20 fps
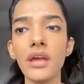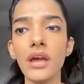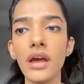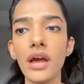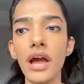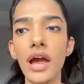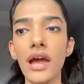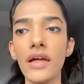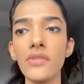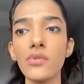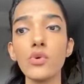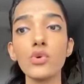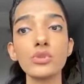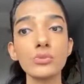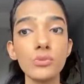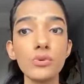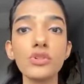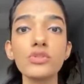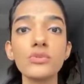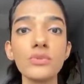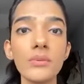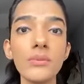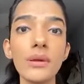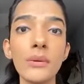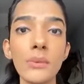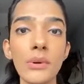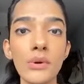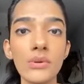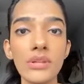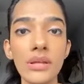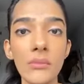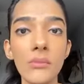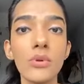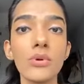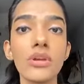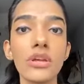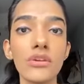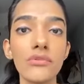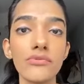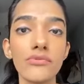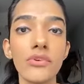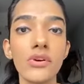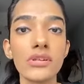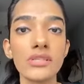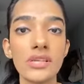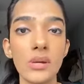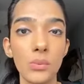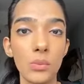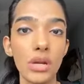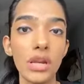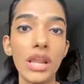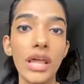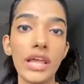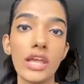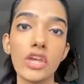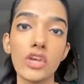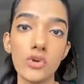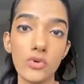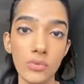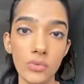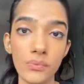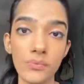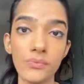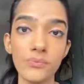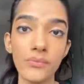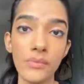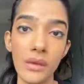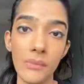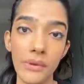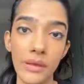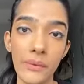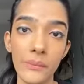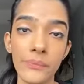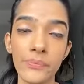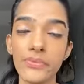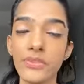And those posts will be about them looking for someone like you, maybe.